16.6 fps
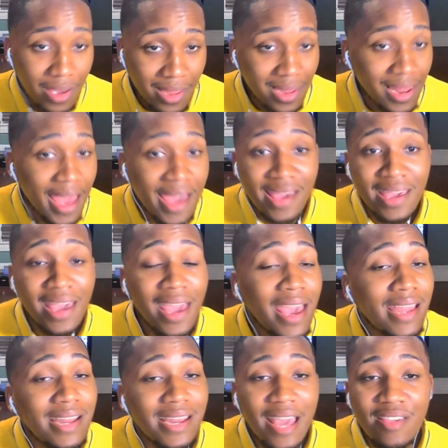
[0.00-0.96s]
Like,
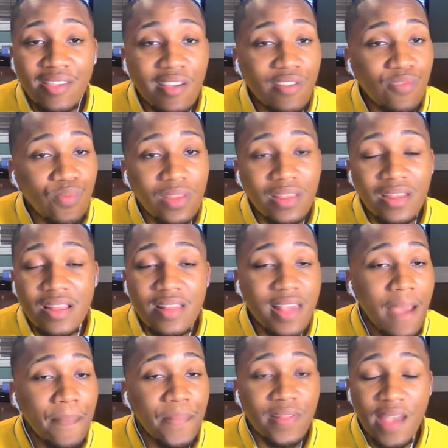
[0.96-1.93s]
that's just really the
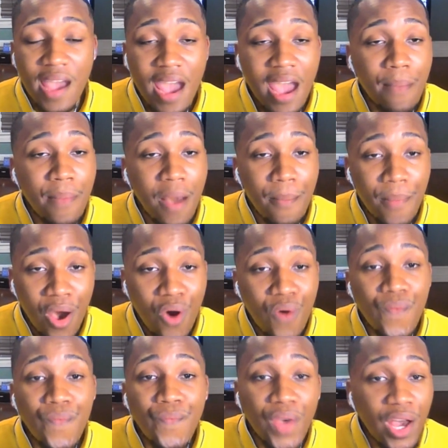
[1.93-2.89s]
type of time I'm on.
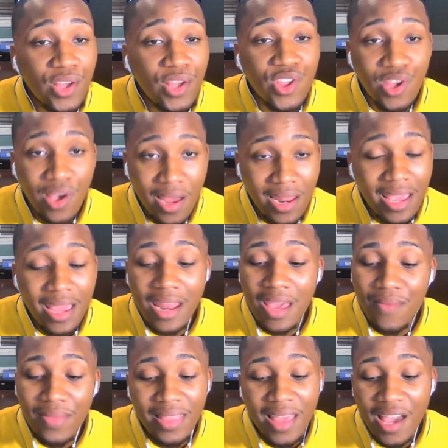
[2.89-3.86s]
Fuck Shaunie and
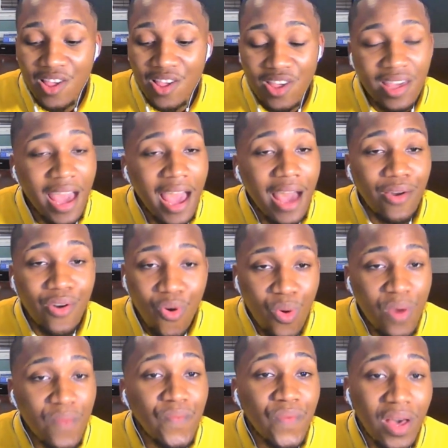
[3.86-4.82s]
everything she got going.
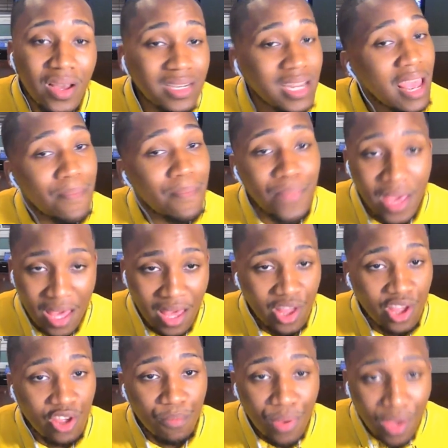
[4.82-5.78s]
Fuck that
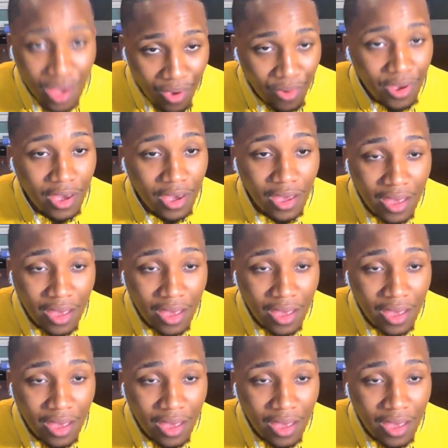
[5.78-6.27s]
bitch, period.